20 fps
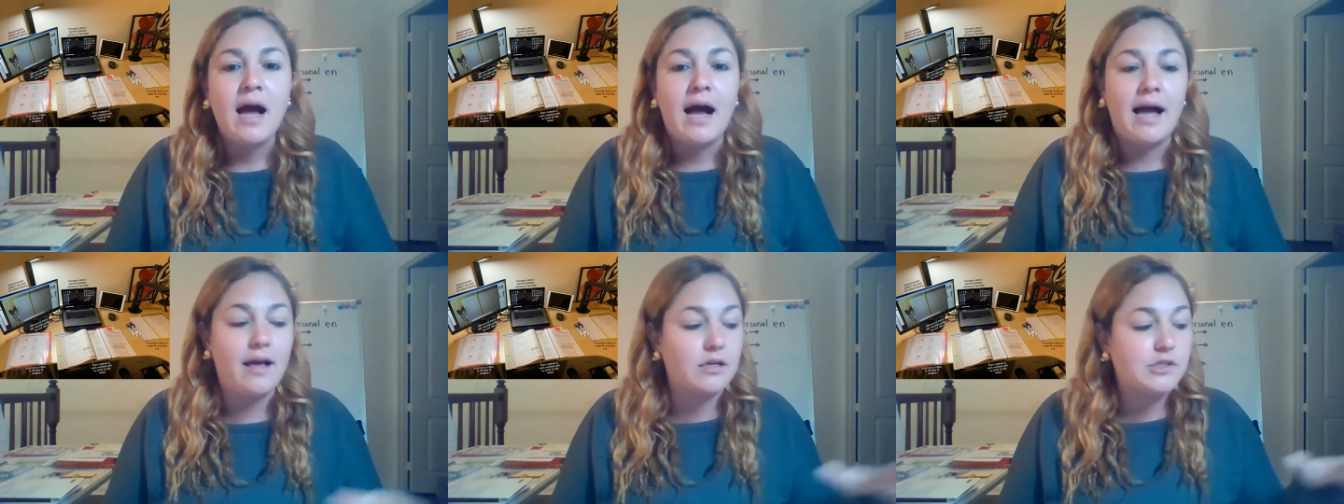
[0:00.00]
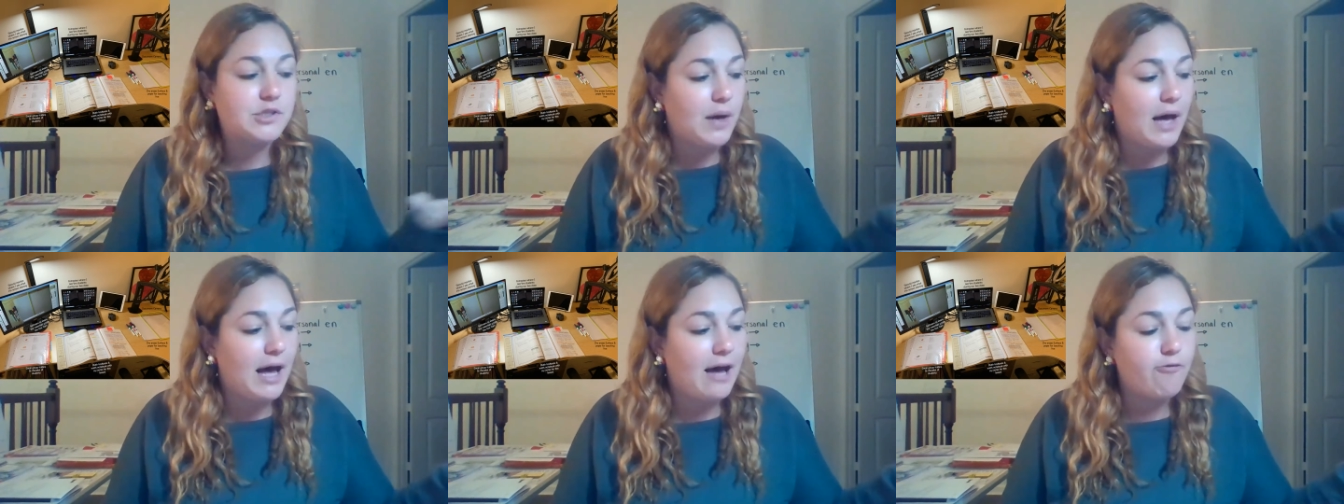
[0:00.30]
I
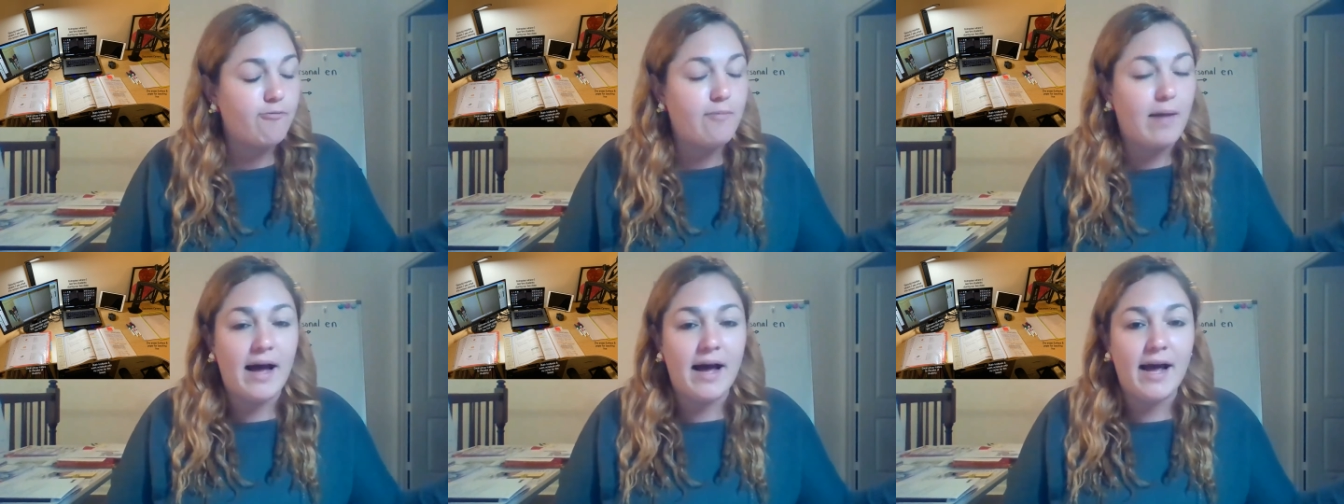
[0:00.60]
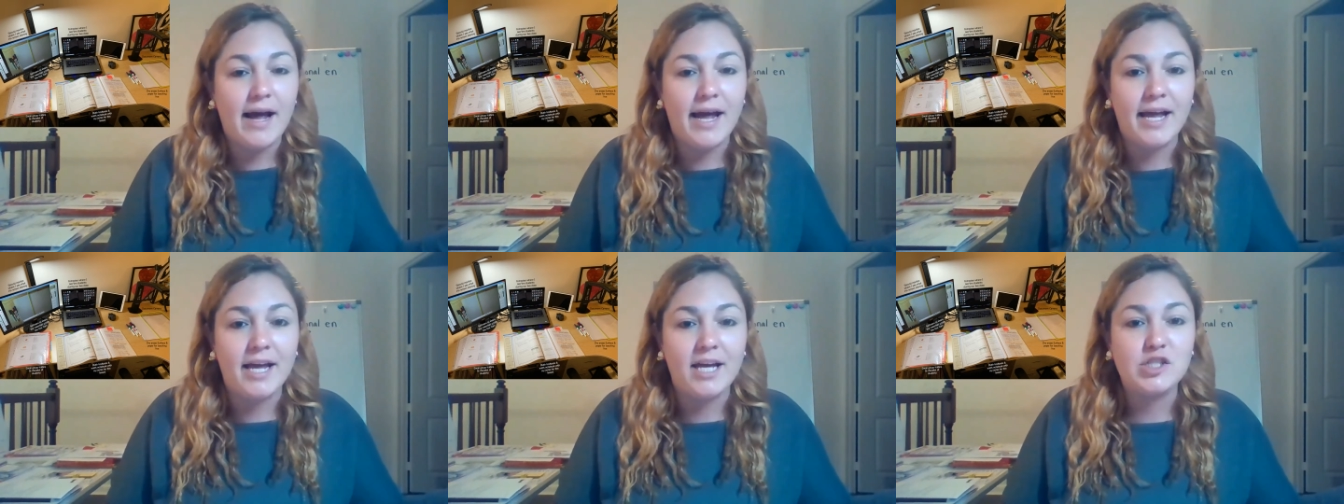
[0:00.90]
also have
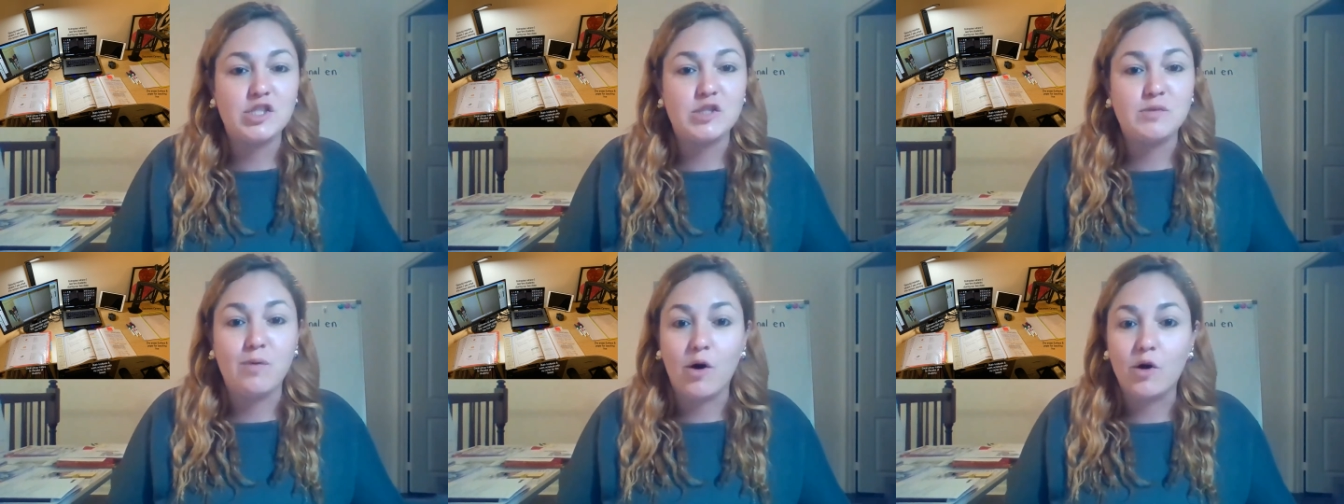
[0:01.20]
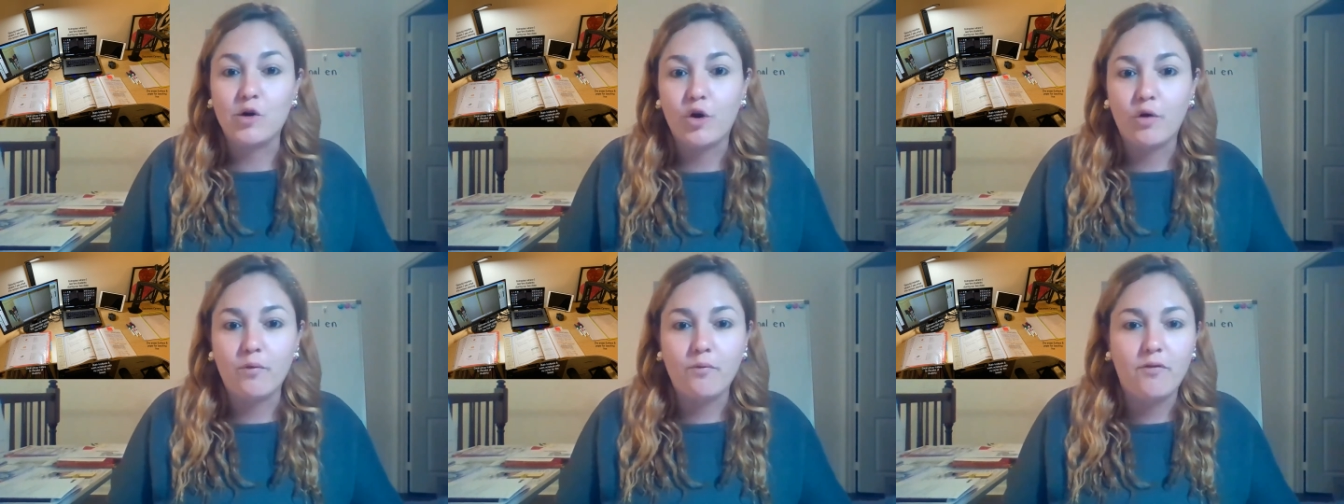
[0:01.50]
my
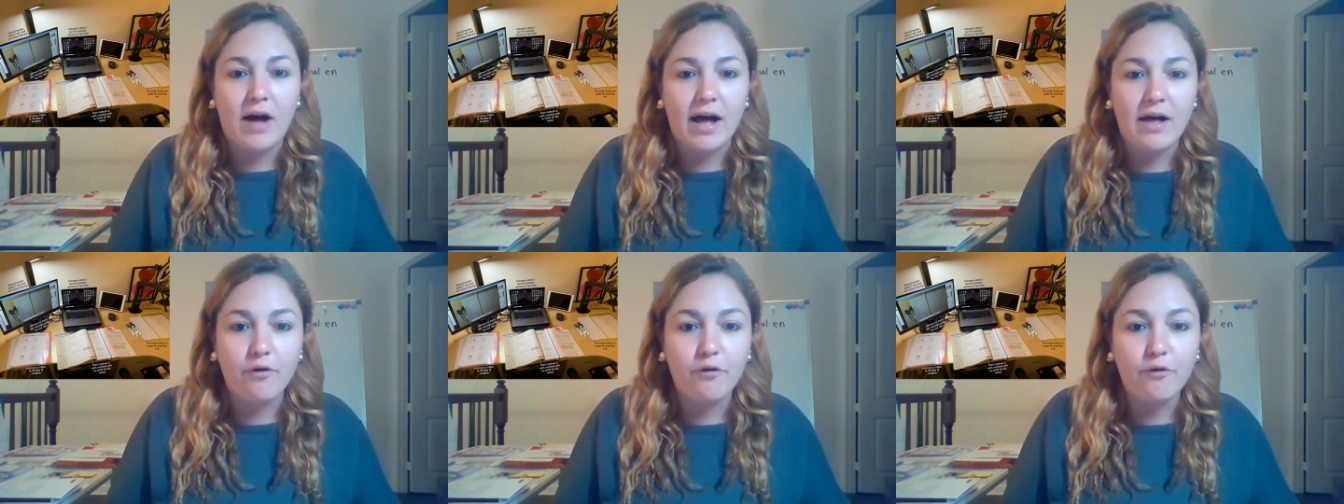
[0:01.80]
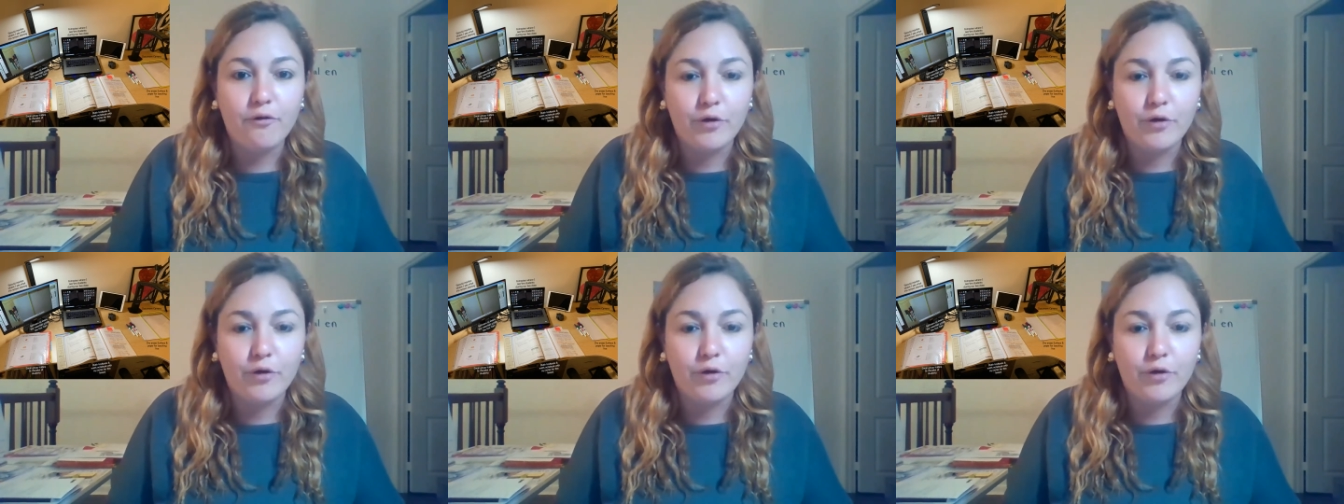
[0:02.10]
small group file